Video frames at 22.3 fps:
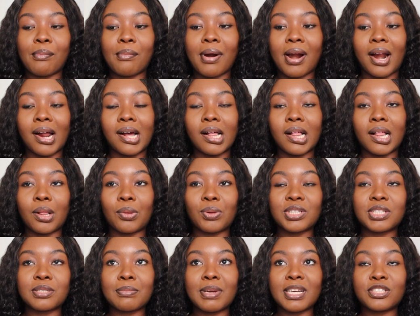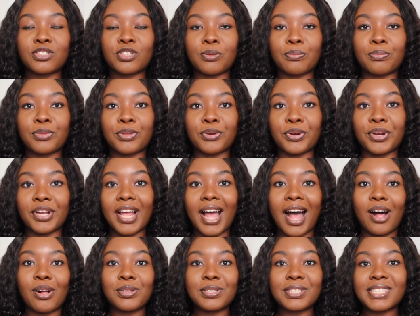what's my top 3?
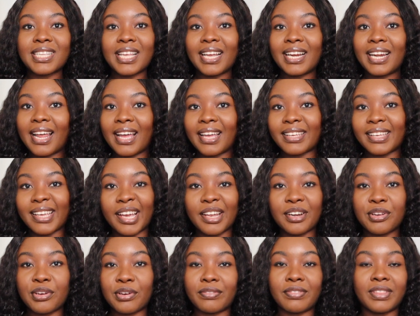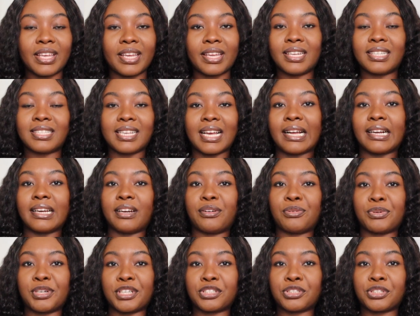I would say like any of the
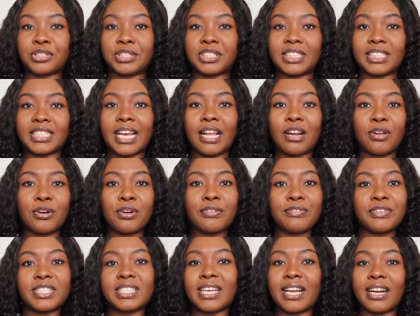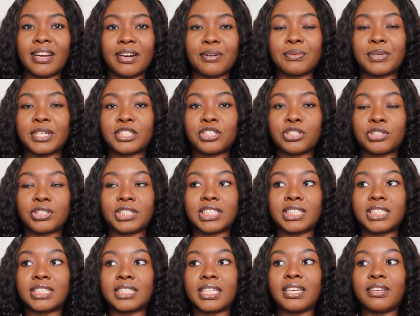Italian restaurants. There are a lot of Italian
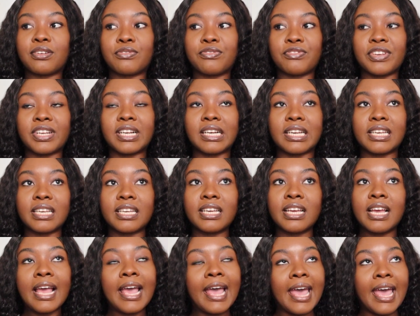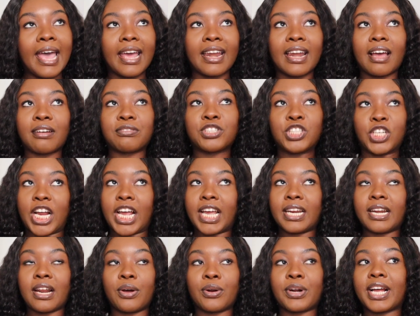restaurants in Philly, and I've
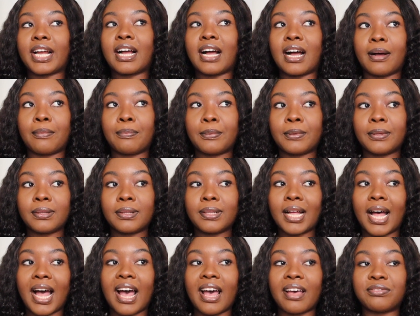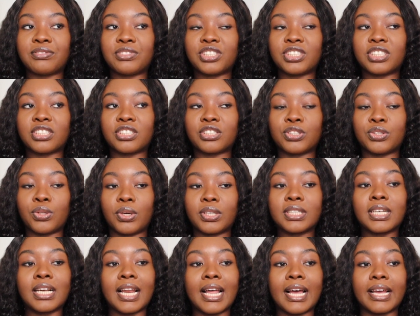tried out a couple. I've just
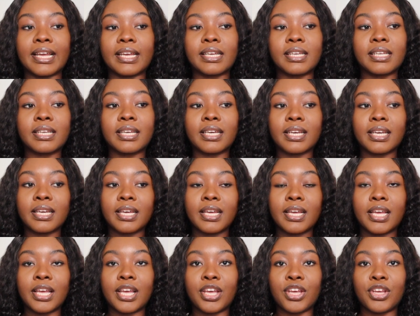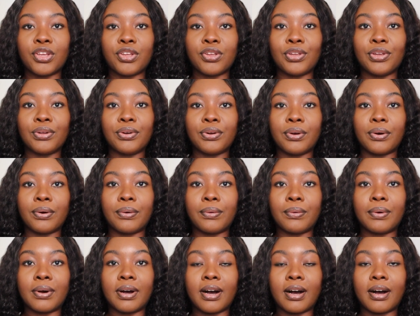not like, you
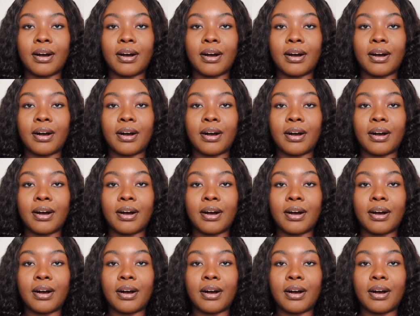know,